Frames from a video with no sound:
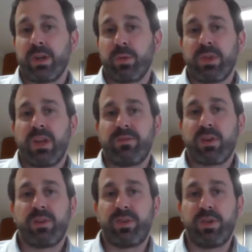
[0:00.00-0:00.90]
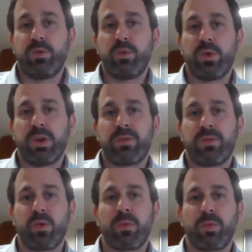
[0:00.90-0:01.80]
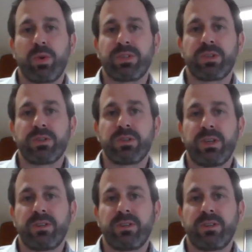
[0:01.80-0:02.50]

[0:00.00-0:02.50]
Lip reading: really have very few former prisoners,